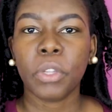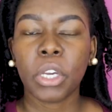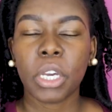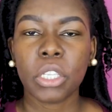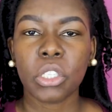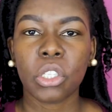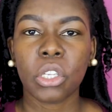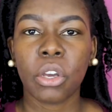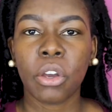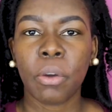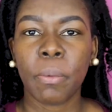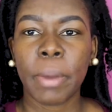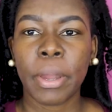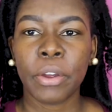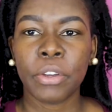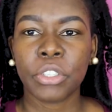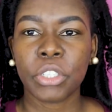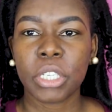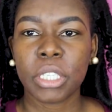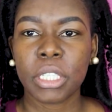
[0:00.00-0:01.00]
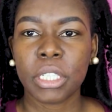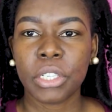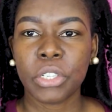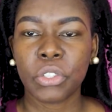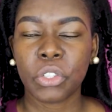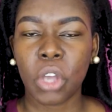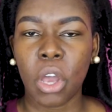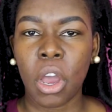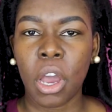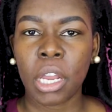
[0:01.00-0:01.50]
Okay, so my orange concealer
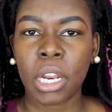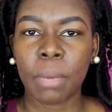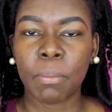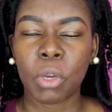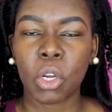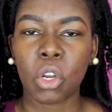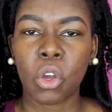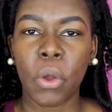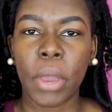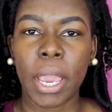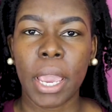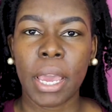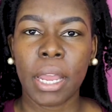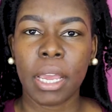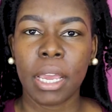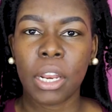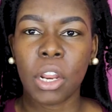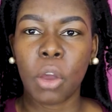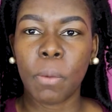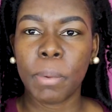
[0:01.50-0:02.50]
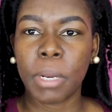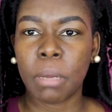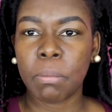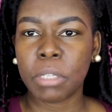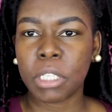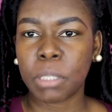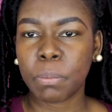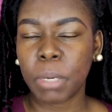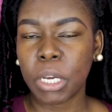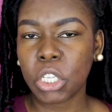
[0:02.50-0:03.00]
is on. I'm gonna go ahead and open up
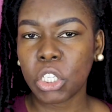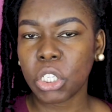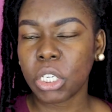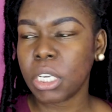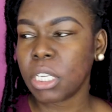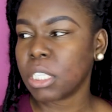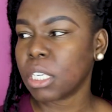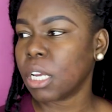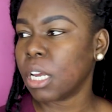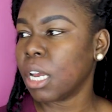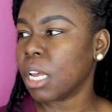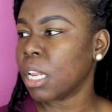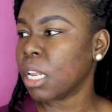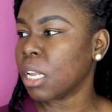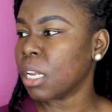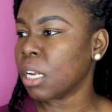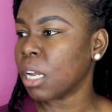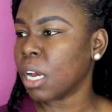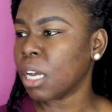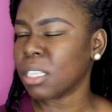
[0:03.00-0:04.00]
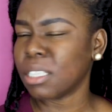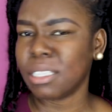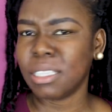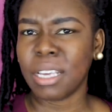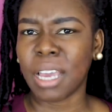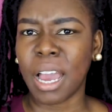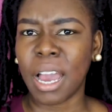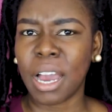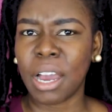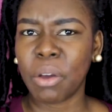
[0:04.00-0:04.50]
these sponges and see
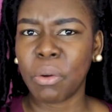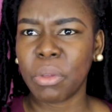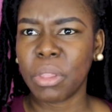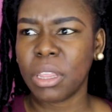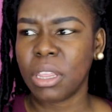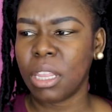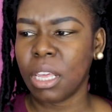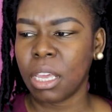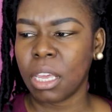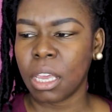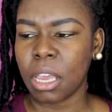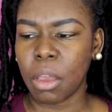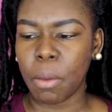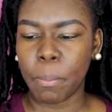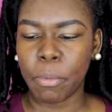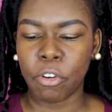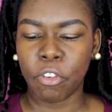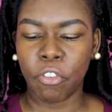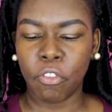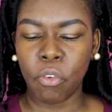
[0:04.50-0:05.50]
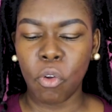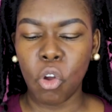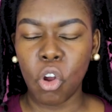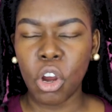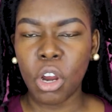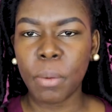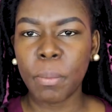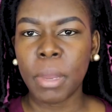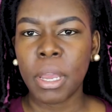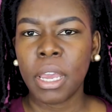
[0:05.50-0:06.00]
how they
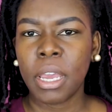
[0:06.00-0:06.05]
perform